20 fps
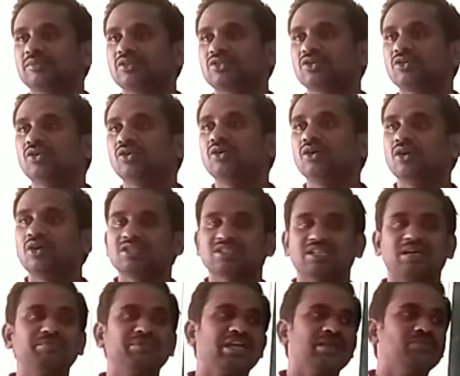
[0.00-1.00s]
So
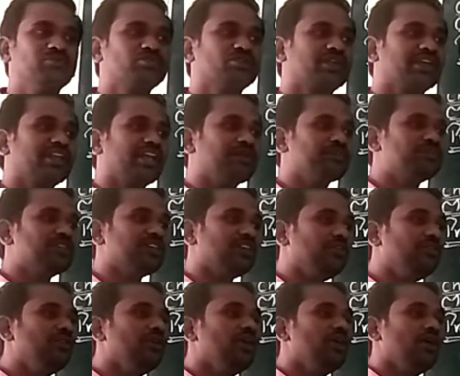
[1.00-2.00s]
sometimes you can
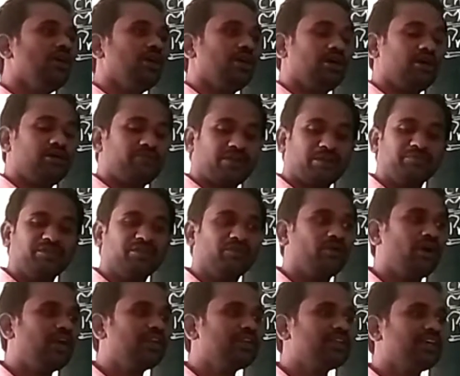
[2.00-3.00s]
observe from the
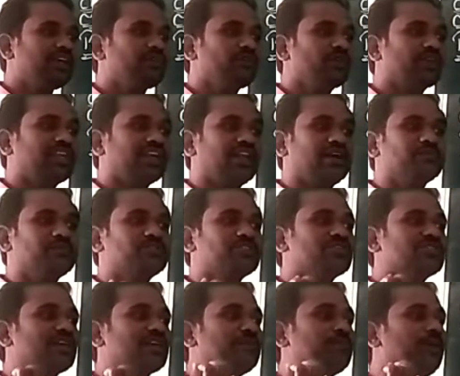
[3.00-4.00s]
water, we can
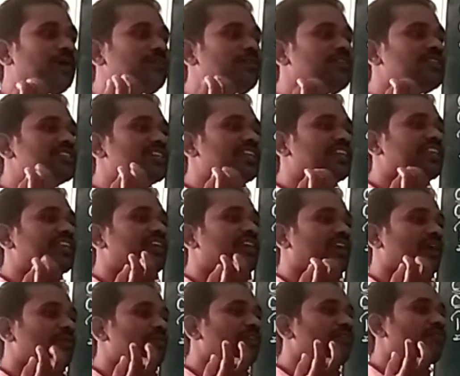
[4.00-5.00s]
observe some bubbles are
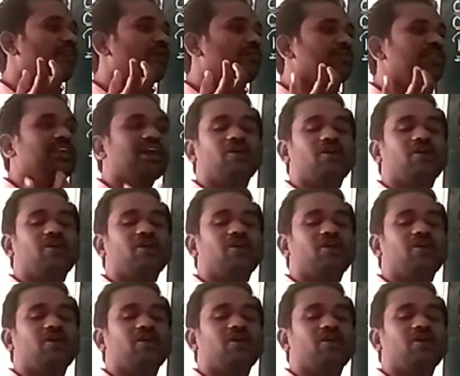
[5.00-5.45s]
coming from the